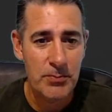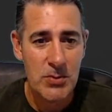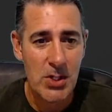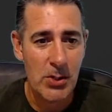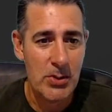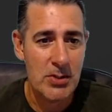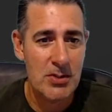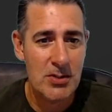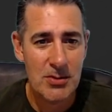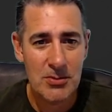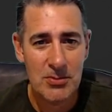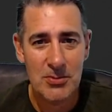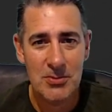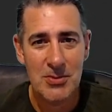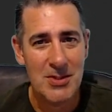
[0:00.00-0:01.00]
So
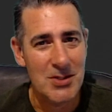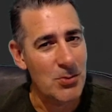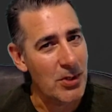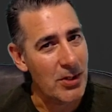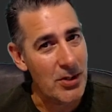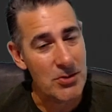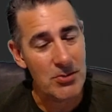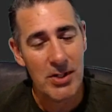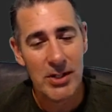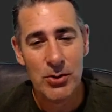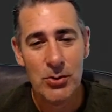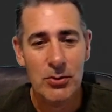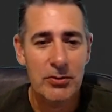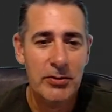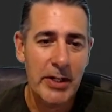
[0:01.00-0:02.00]
it's one of those really
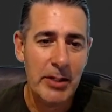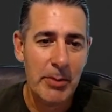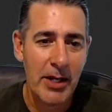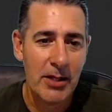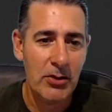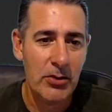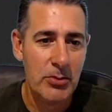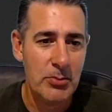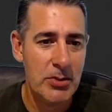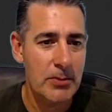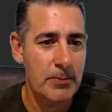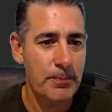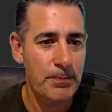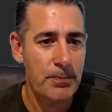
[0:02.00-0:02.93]
cool feedback loops.